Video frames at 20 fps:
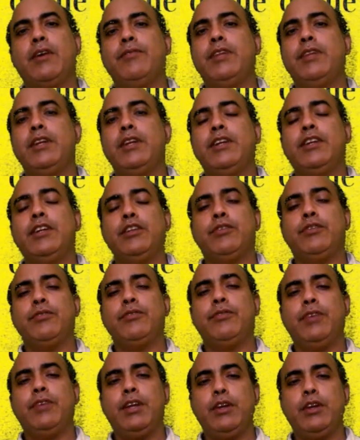then it is
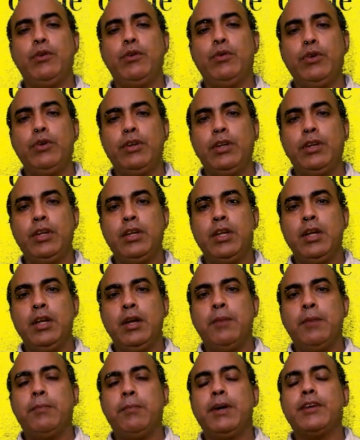very good.
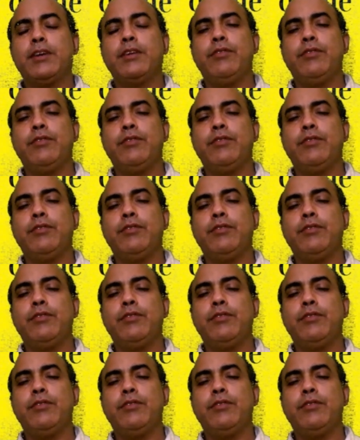But we